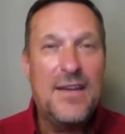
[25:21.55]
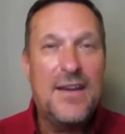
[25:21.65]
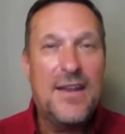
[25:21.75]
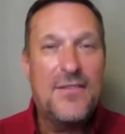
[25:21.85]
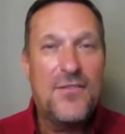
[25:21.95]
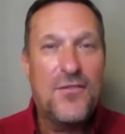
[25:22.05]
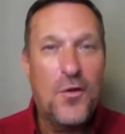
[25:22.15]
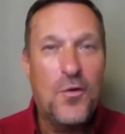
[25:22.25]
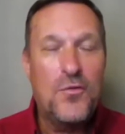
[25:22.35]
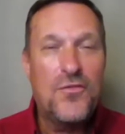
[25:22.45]
It has its
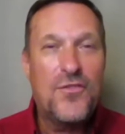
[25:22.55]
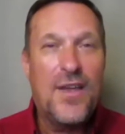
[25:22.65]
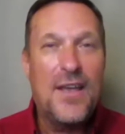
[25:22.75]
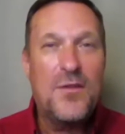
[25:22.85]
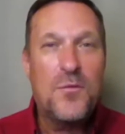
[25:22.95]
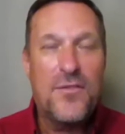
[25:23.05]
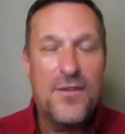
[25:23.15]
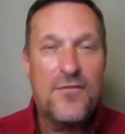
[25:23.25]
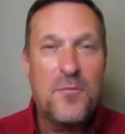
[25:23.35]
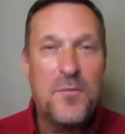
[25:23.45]
own site with
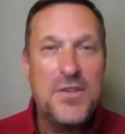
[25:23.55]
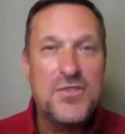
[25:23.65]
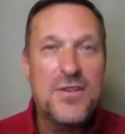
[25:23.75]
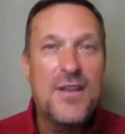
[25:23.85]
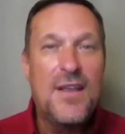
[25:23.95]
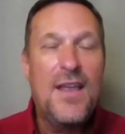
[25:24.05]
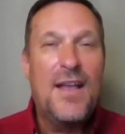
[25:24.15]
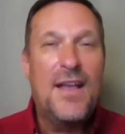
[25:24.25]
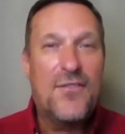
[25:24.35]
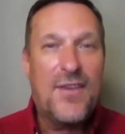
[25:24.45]
information. That's